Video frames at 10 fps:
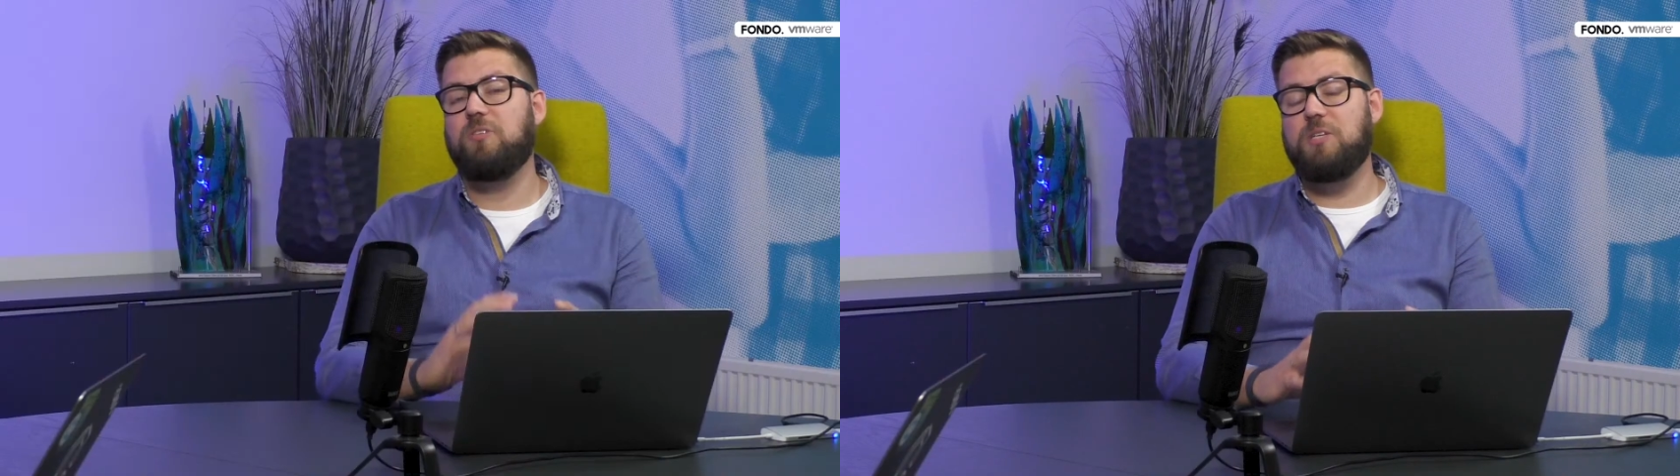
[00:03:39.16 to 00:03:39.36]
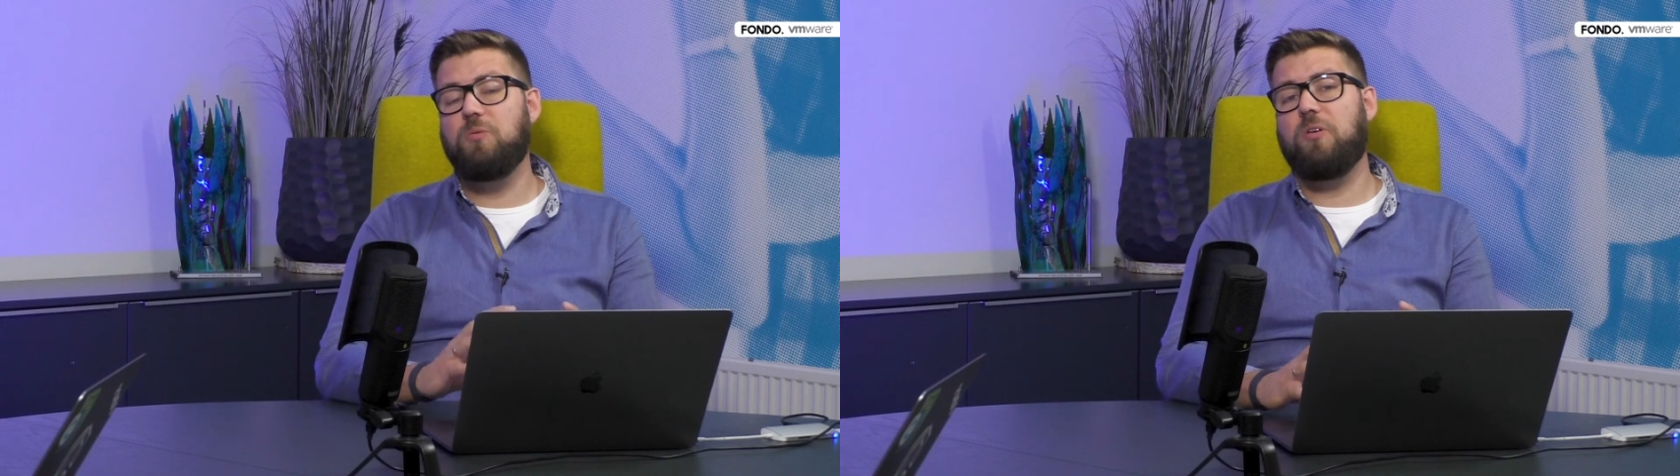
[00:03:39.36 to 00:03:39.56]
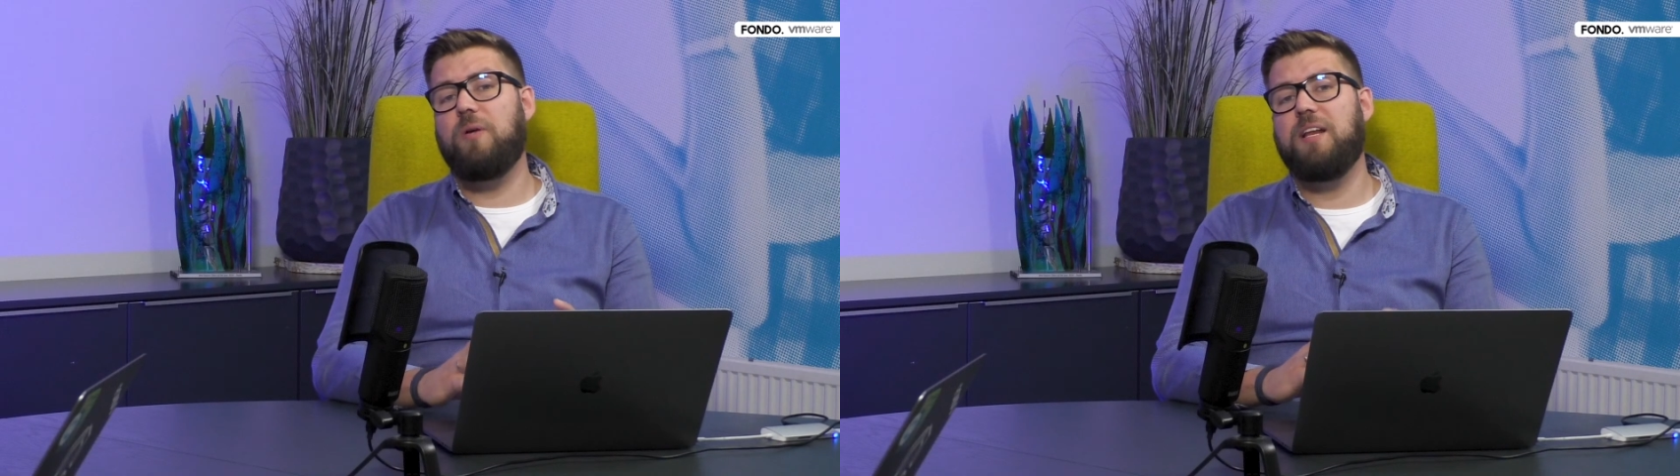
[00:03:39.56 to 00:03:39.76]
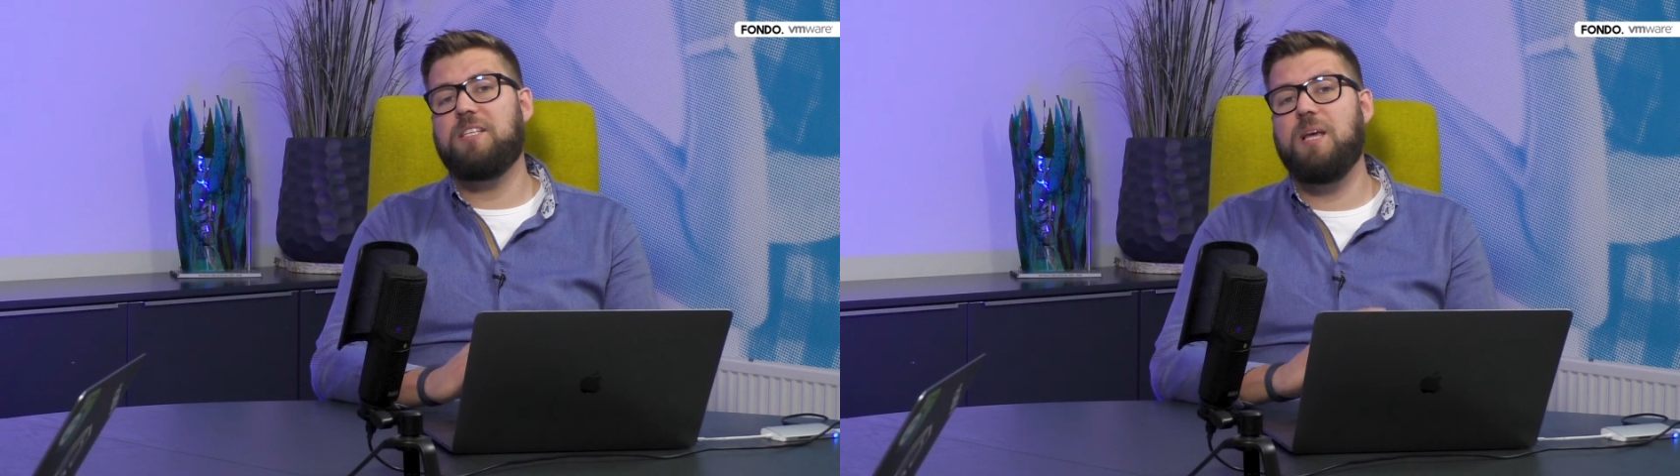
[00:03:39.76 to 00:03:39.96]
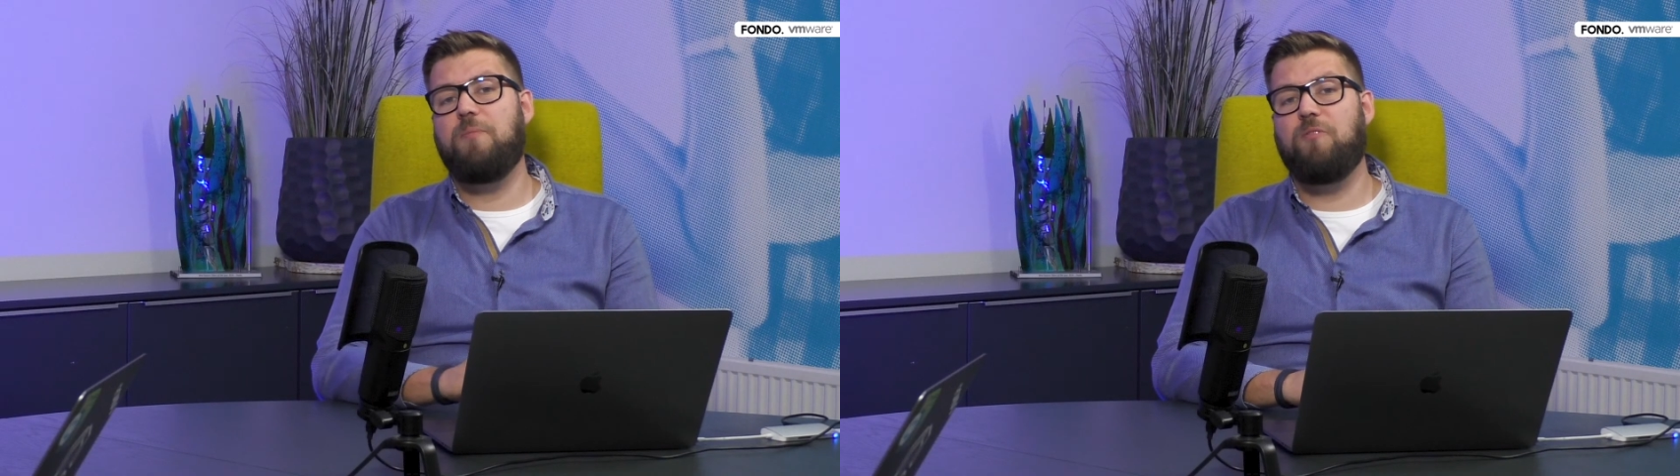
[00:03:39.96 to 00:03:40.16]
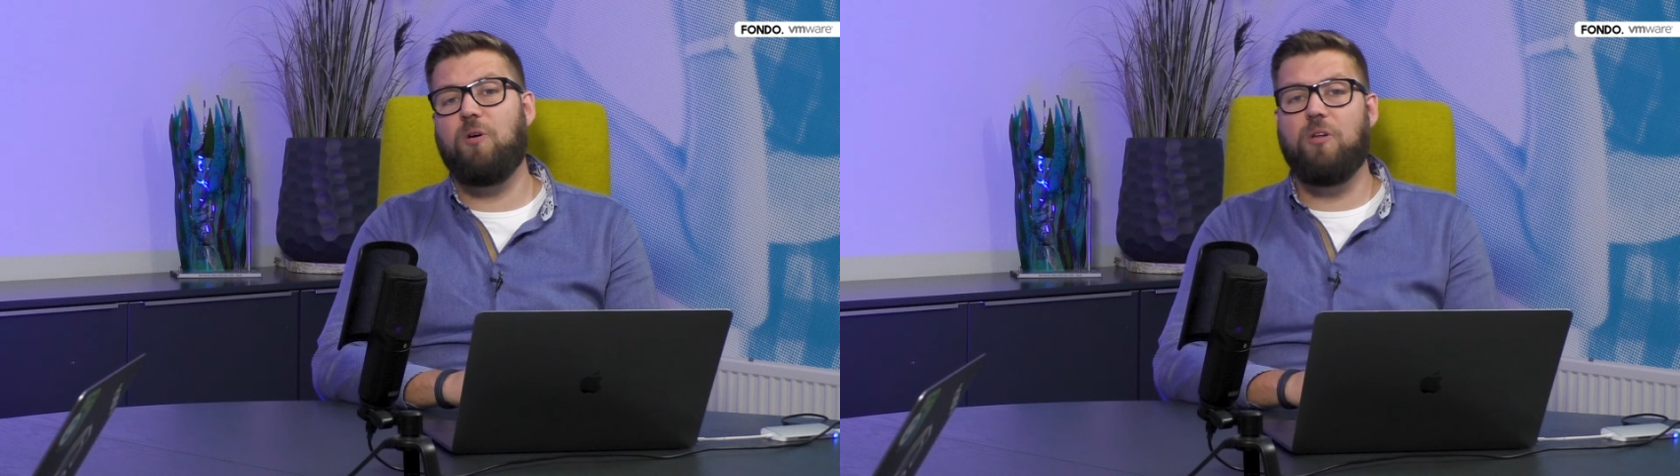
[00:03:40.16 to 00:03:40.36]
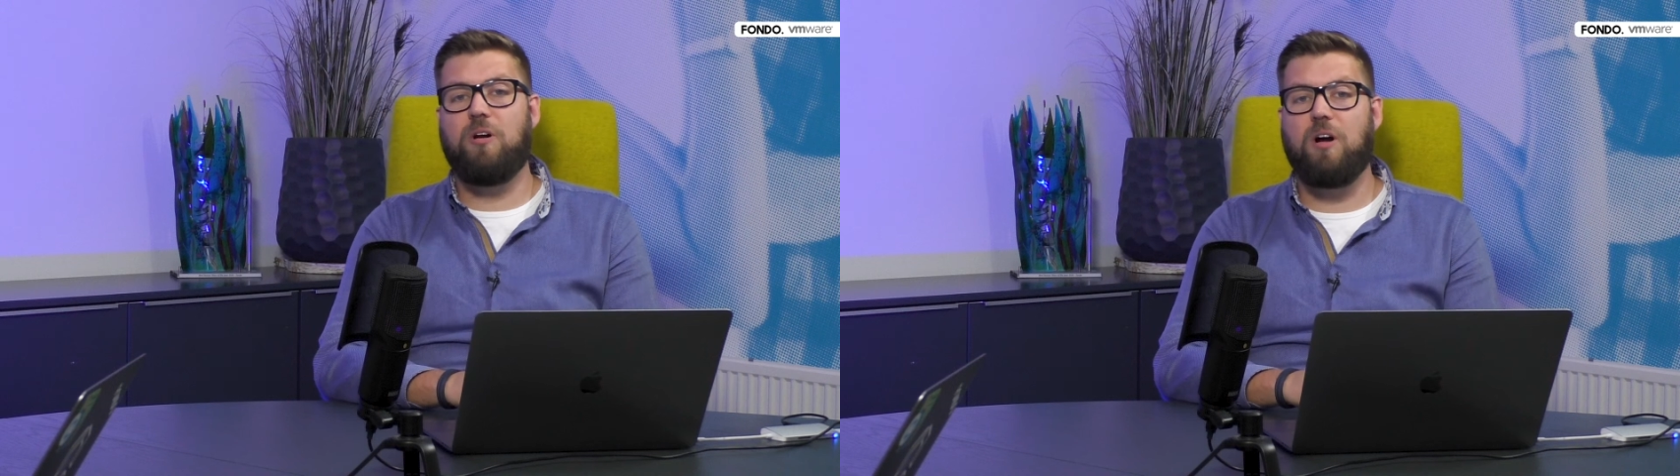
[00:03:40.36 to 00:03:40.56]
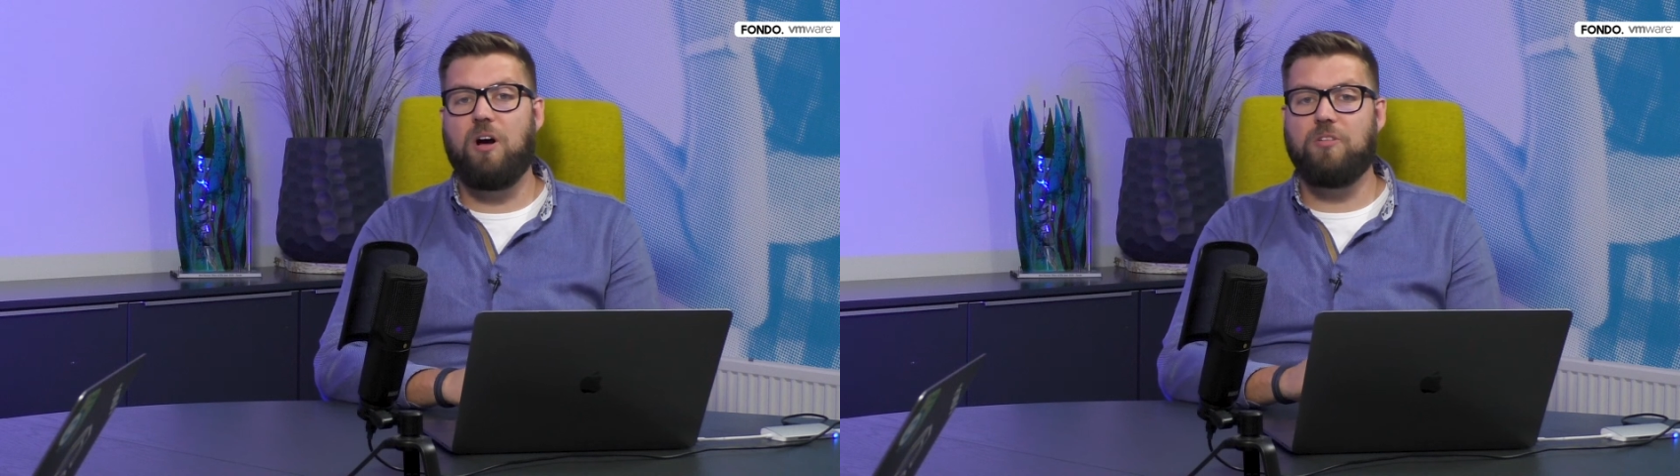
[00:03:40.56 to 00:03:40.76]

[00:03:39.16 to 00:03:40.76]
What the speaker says: this will create a zip folder